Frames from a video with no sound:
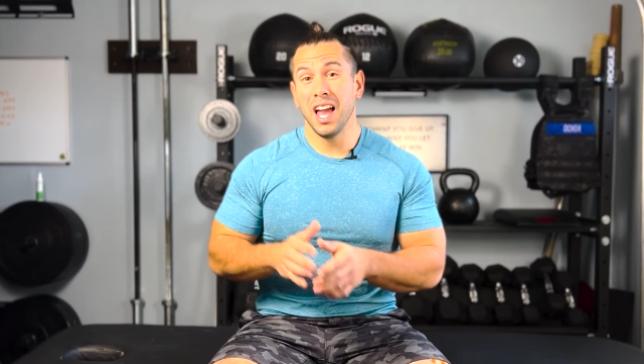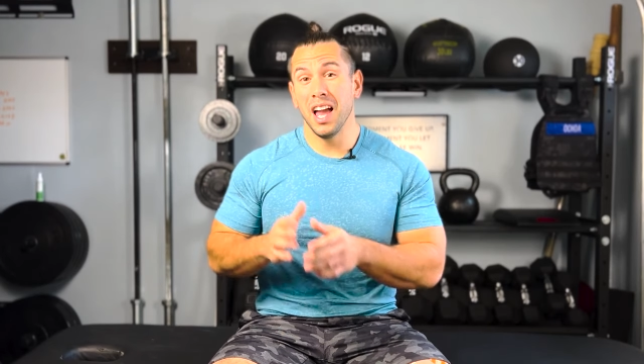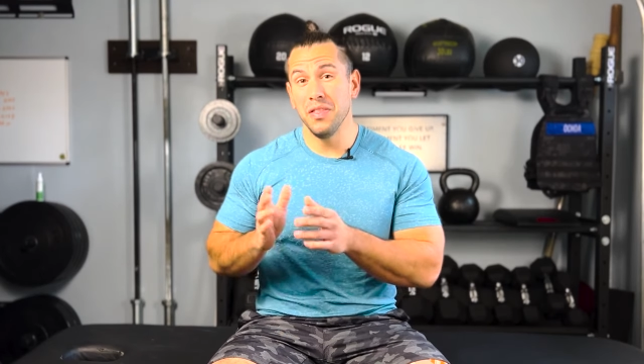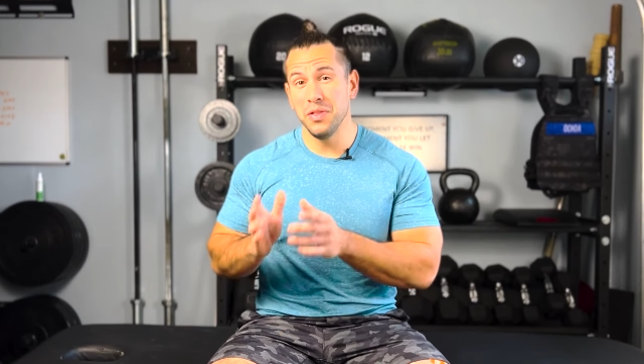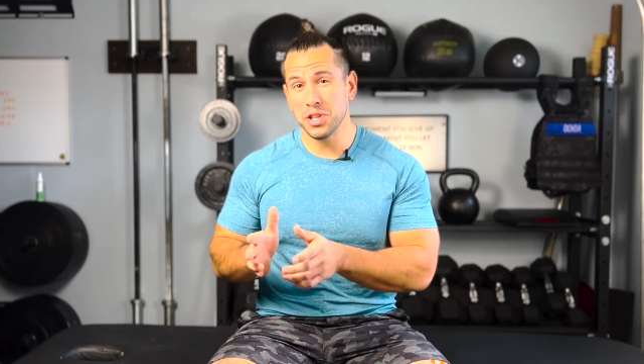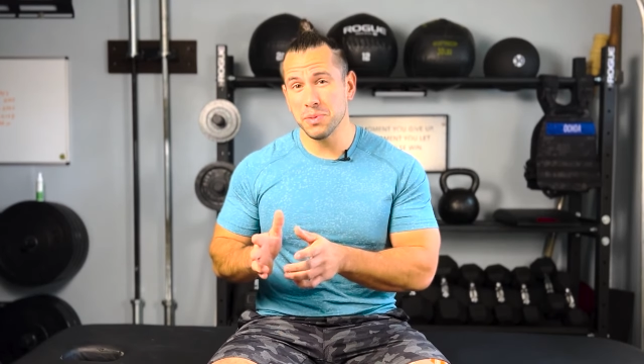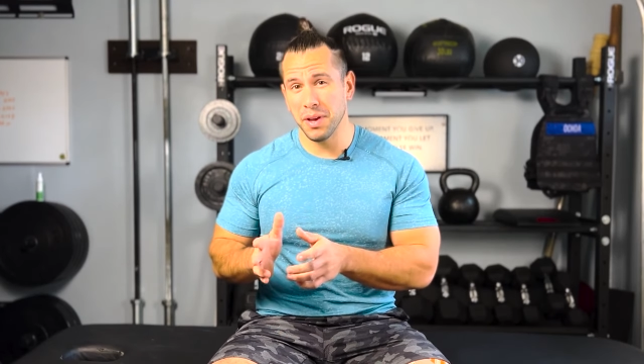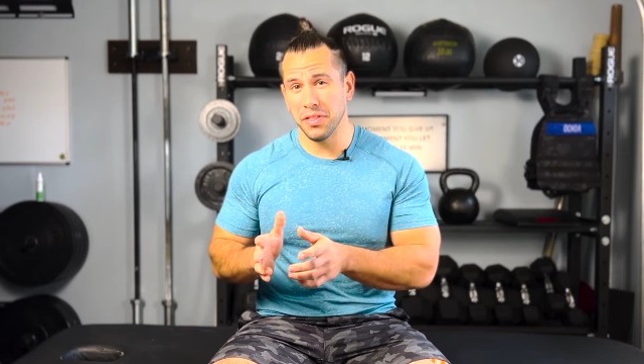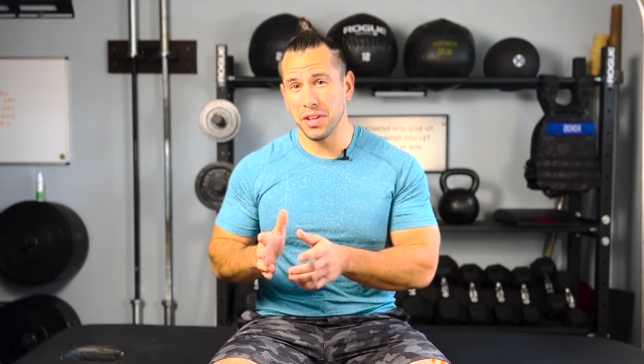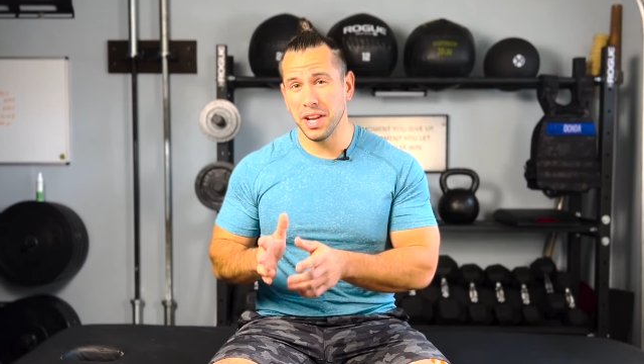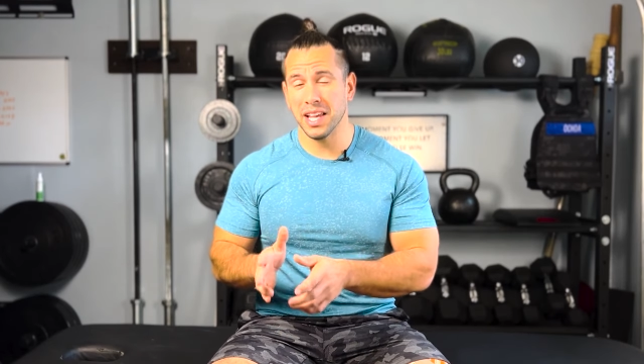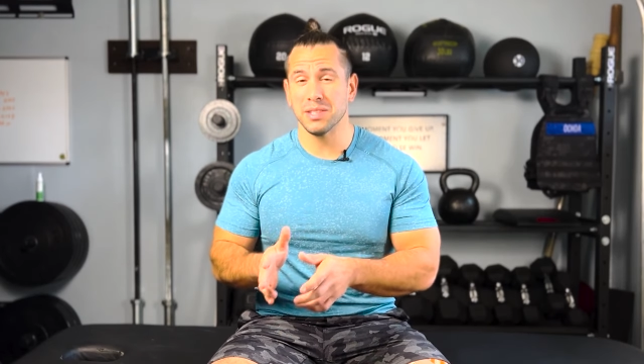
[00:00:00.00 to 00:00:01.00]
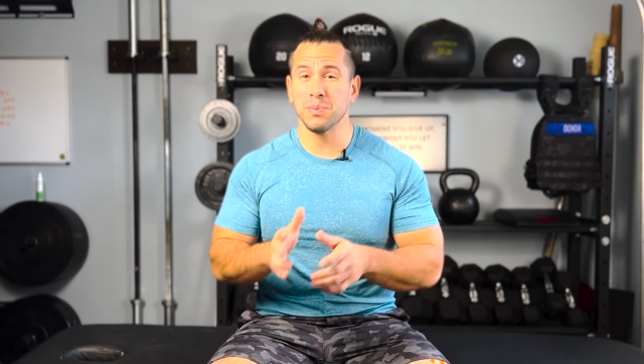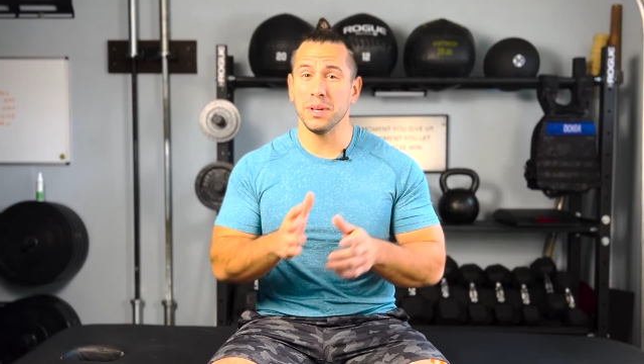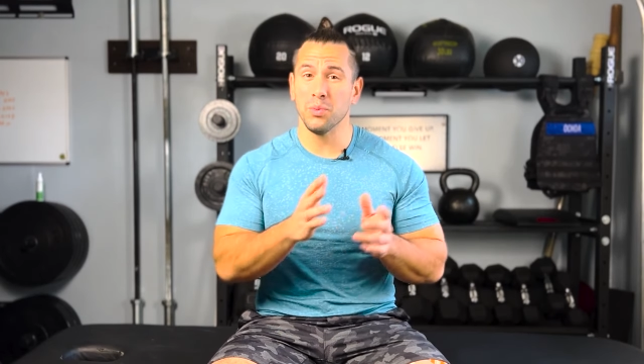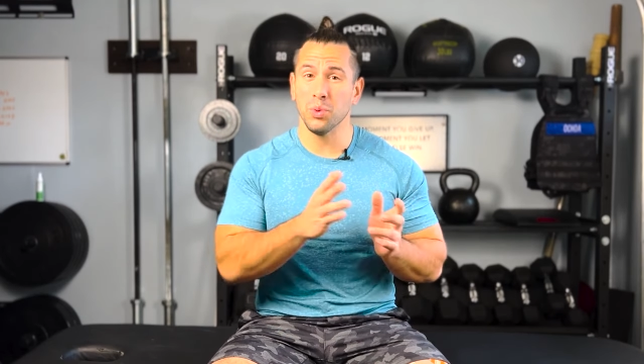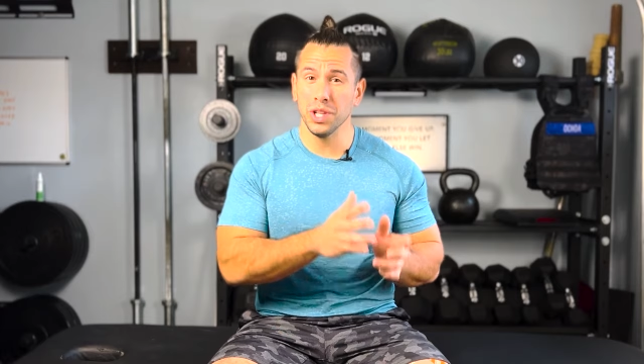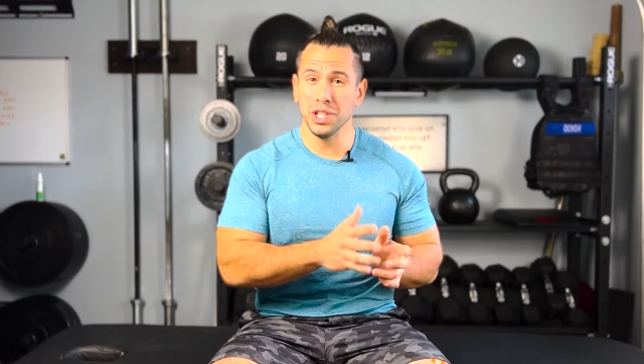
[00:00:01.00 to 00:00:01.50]
And this method has been
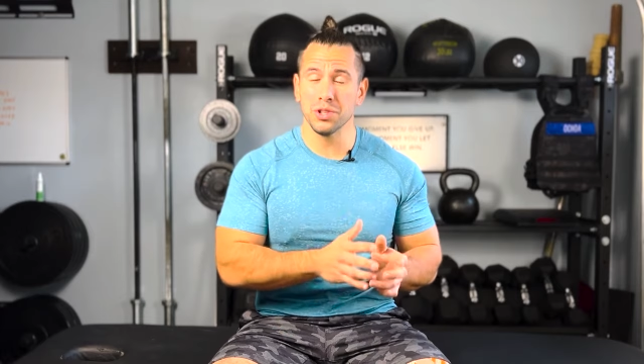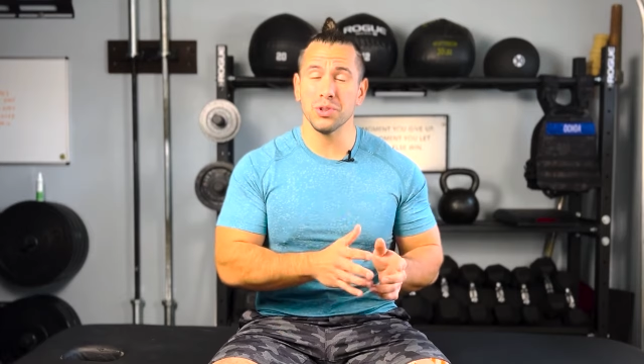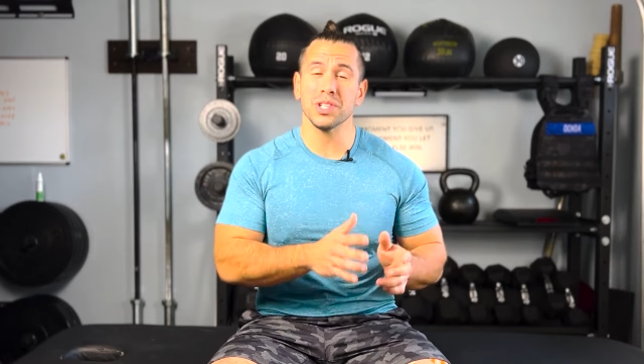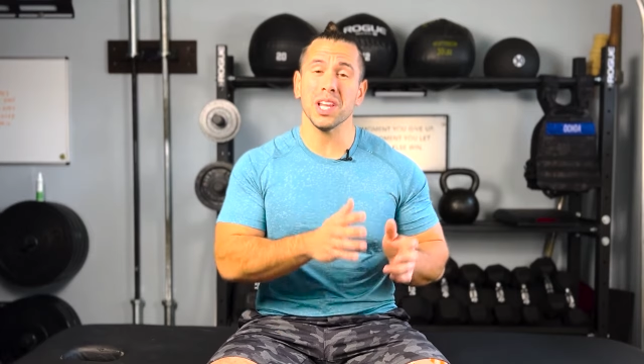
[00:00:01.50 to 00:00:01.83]
researched